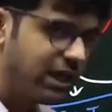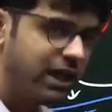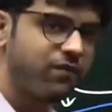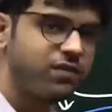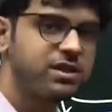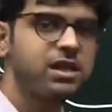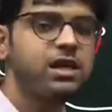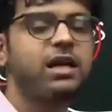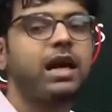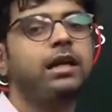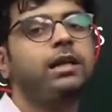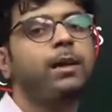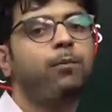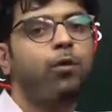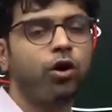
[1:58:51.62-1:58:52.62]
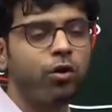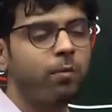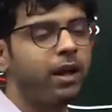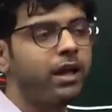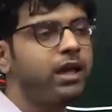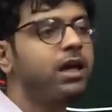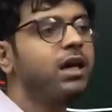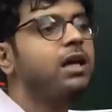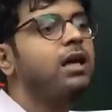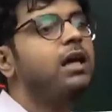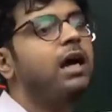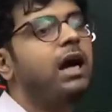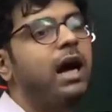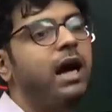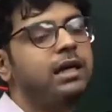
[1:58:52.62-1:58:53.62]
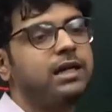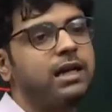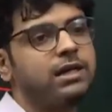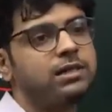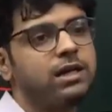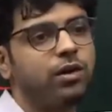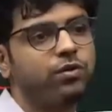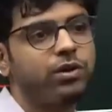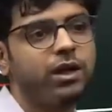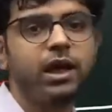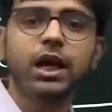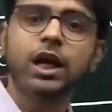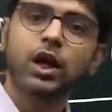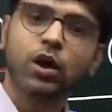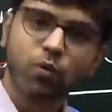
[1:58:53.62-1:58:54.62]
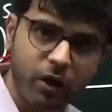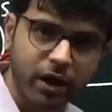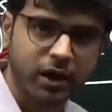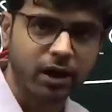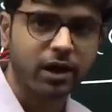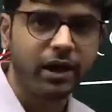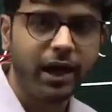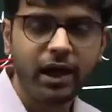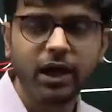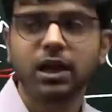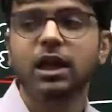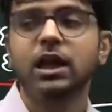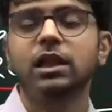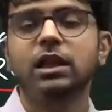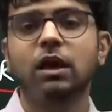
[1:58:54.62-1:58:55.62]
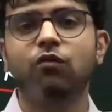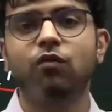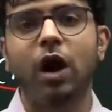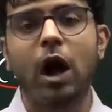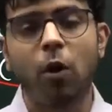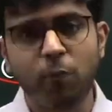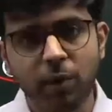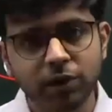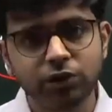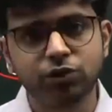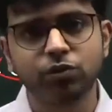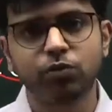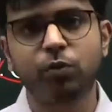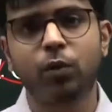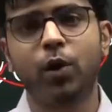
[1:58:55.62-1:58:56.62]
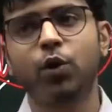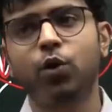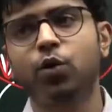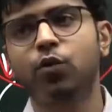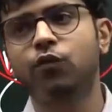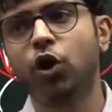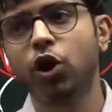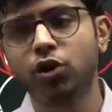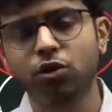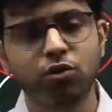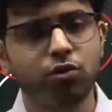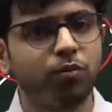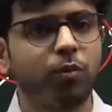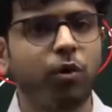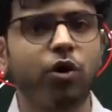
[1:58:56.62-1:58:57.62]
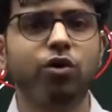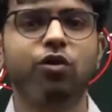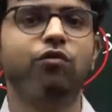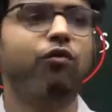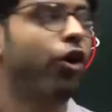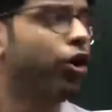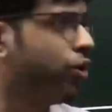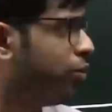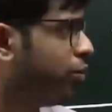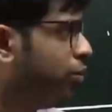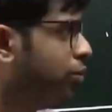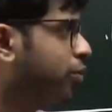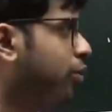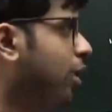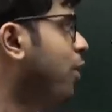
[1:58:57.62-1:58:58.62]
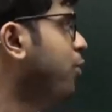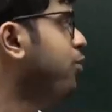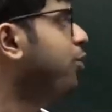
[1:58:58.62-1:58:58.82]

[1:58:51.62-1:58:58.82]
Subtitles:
deficit, and they borrow money. And that is how they work. Right? Now, how much to borrow, what to do, how to